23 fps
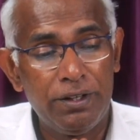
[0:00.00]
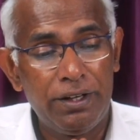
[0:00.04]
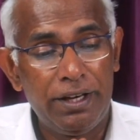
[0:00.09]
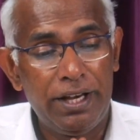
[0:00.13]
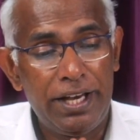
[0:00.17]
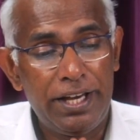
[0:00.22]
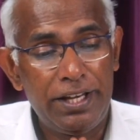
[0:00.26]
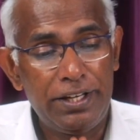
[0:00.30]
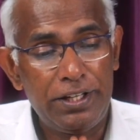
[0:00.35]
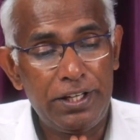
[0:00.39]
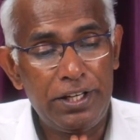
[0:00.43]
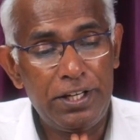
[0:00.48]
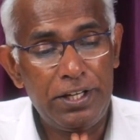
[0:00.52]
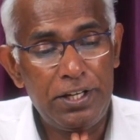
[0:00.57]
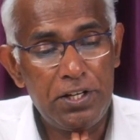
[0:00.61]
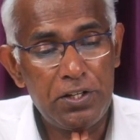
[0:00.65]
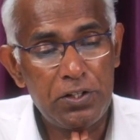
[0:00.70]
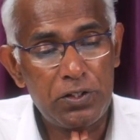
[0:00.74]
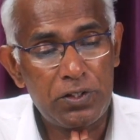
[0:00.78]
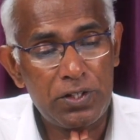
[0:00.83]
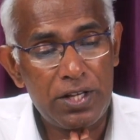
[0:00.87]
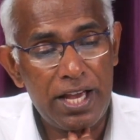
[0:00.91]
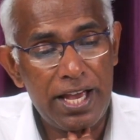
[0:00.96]
And in
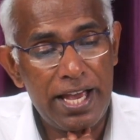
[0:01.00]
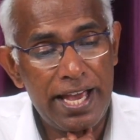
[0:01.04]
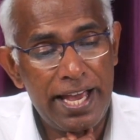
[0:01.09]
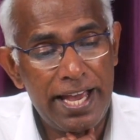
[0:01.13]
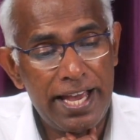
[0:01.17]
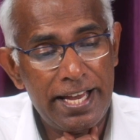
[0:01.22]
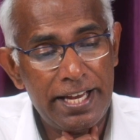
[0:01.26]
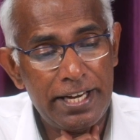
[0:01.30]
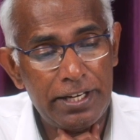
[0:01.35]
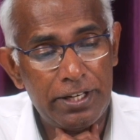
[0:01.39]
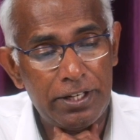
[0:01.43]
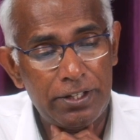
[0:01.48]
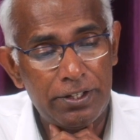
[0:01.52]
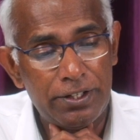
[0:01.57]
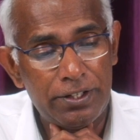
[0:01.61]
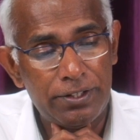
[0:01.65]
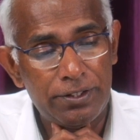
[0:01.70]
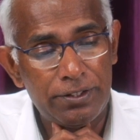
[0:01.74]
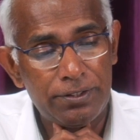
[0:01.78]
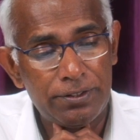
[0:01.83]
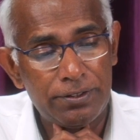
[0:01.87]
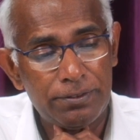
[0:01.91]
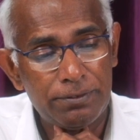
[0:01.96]
his
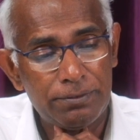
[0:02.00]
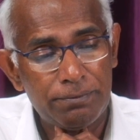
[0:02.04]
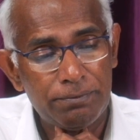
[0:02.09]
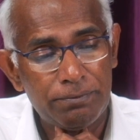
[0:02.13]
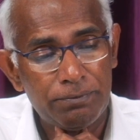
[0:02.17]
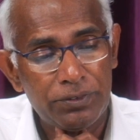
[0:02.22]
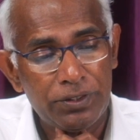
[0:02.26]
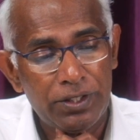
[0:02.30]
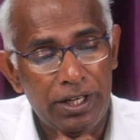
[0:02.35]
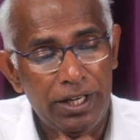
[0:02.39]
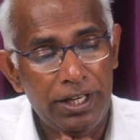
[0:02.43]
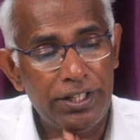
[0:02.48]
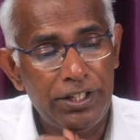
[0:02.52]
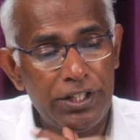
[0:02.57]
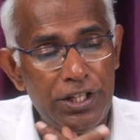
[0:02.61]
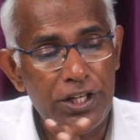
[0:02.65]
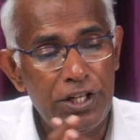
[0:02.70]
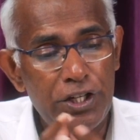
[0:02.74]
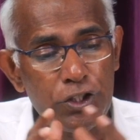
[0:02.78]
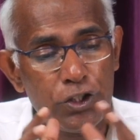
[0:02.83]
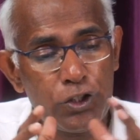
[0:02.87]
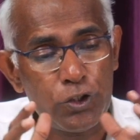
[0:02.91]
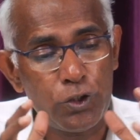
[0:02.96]
anger, and
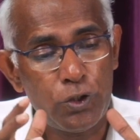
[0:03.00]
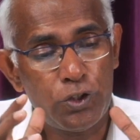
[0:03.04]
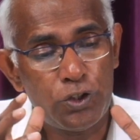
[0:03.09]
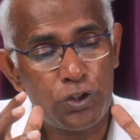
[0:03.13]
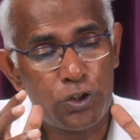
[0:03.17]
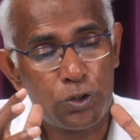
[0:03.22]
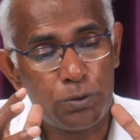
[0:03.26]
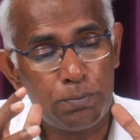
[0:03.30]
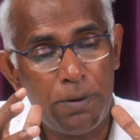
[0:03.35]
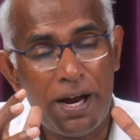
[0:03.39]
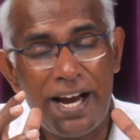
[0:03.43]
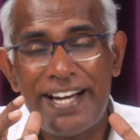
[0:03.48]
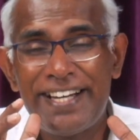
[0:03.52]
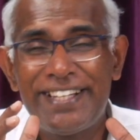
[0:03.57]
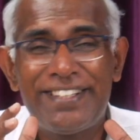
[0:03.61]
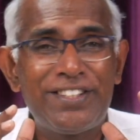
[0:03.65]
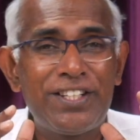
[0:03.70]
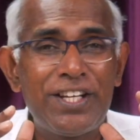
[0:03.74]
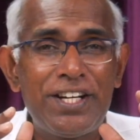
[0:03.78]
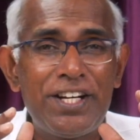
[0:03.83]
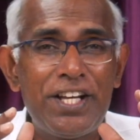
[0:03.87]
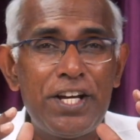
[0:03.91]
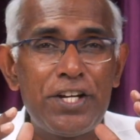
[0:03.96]
he should smite
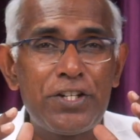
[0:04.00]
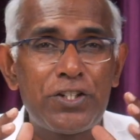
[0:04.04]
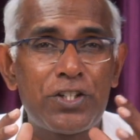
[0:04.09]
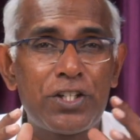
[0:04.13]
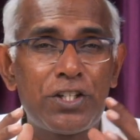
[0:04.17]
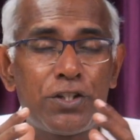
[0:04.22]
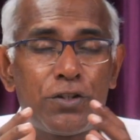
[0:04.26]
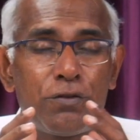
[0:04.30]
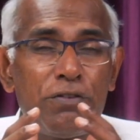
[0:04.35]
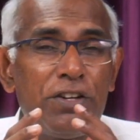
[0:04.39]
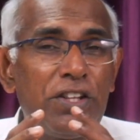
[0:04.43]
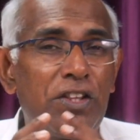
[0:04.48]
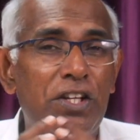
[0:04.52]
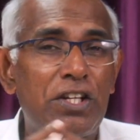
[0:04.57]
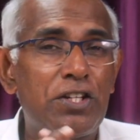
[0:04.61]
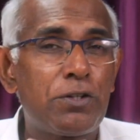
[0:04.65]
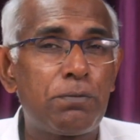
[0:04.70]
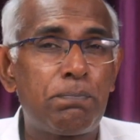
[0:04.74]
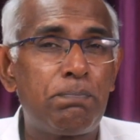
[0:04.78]
the nations with his